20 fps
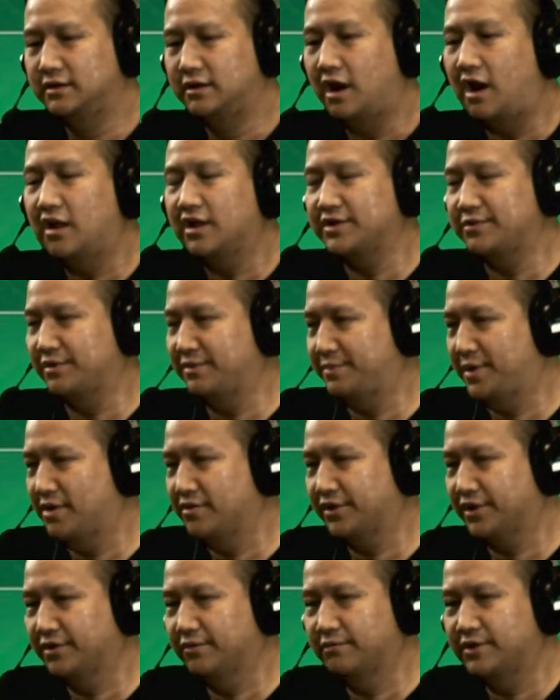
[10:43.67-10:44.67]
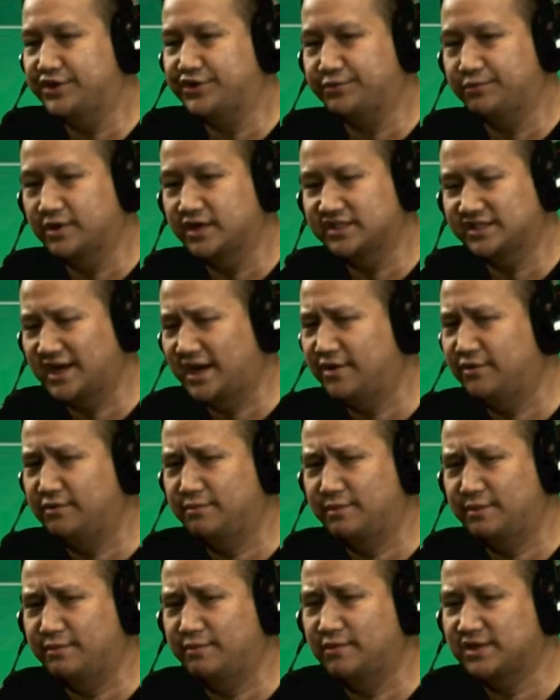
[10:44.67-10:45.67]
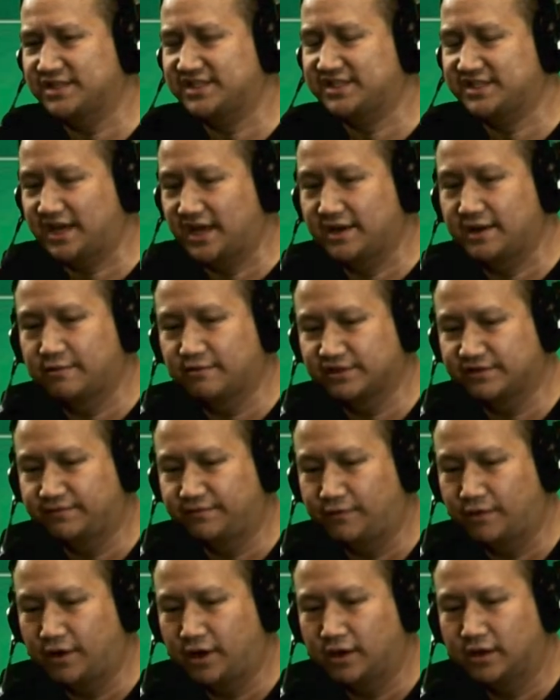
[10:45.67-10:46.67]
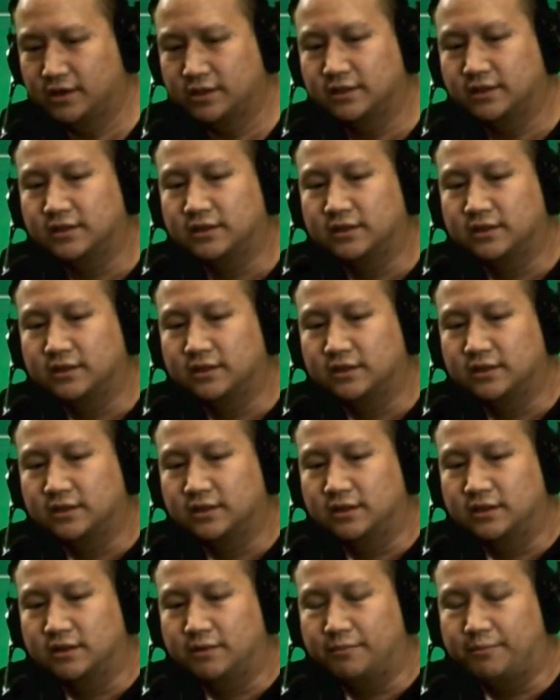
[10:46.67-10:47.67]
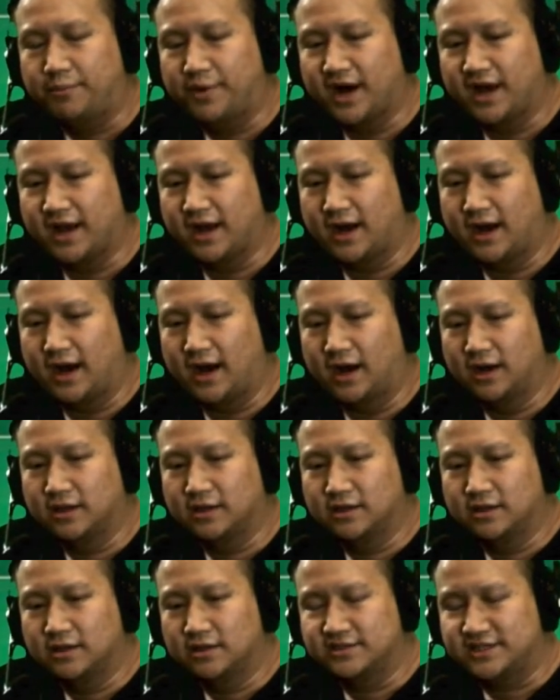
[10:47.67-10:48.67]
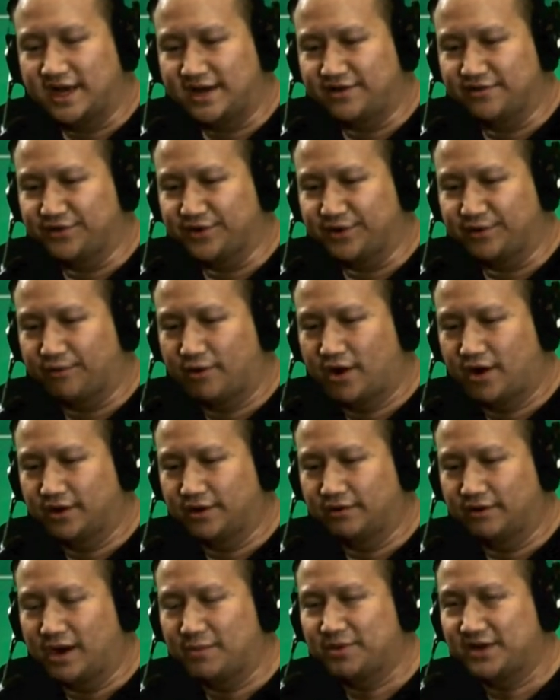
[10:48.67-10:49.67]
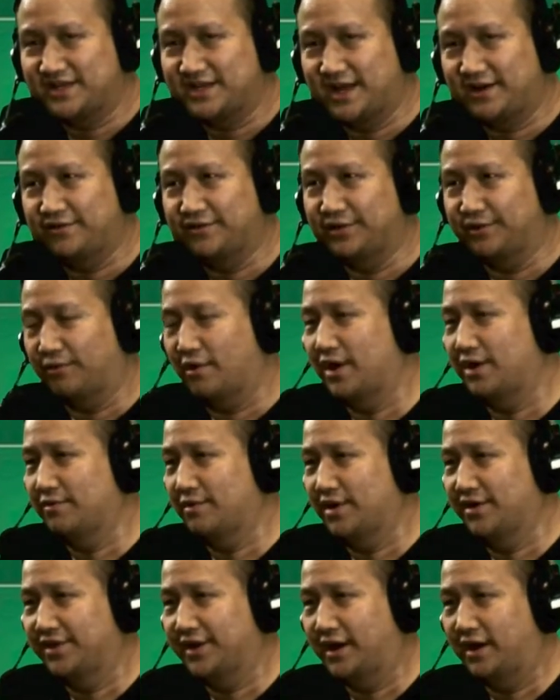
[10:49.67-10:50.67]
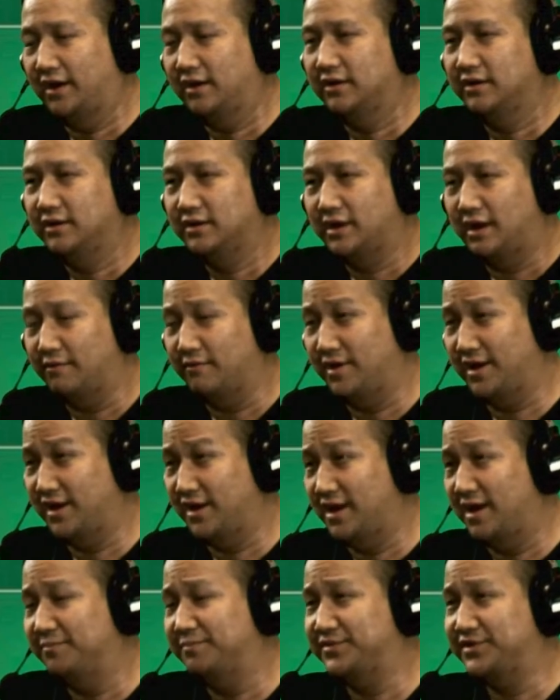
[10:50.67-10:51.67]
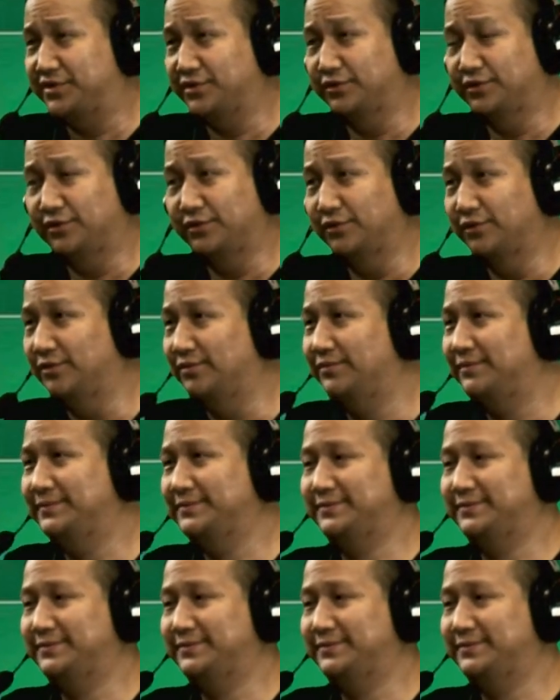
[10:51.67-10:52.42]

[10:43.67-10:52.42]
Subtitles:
Hollywood Poker, which was, I don't remember what skin it was for, but Daniel Negreanu, I played Daniel Negreanu on there. I ran it up to